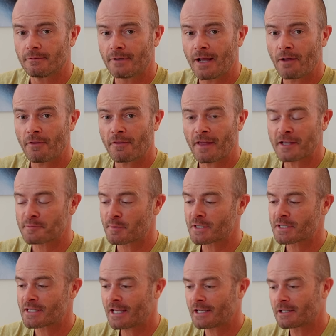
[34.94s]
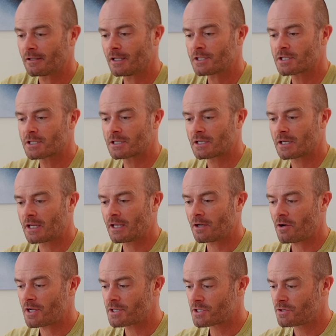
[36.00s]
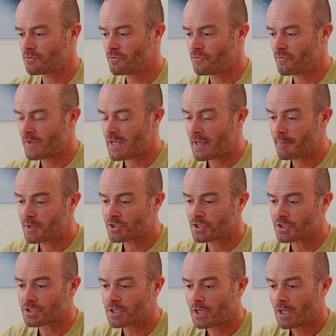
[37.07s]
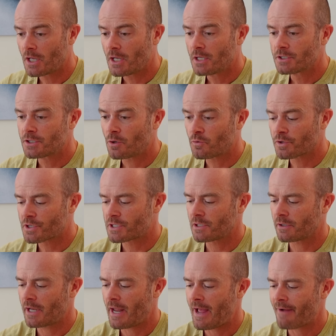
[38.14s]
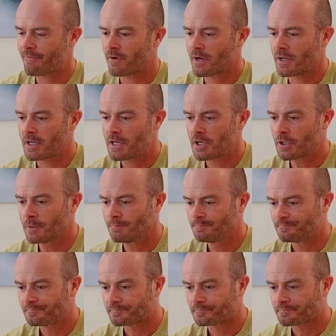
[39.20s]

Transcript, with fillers: now that that's been said, let's get on to the images. So we're still in Africa here